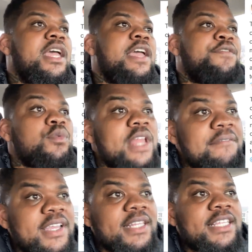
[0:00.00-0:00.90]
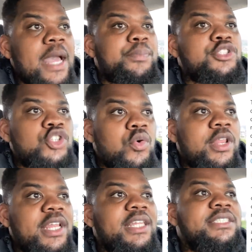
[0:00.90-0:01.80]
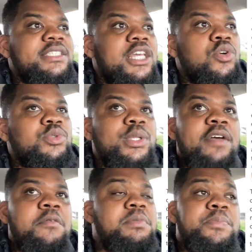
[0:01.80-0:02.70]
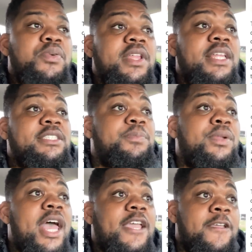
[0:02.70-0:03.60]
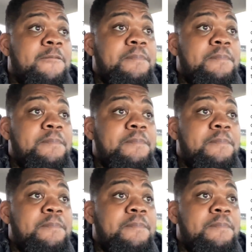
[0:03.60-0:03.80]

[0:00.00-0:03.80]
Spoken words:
If you never get the opportunity, your skills will never be put into play.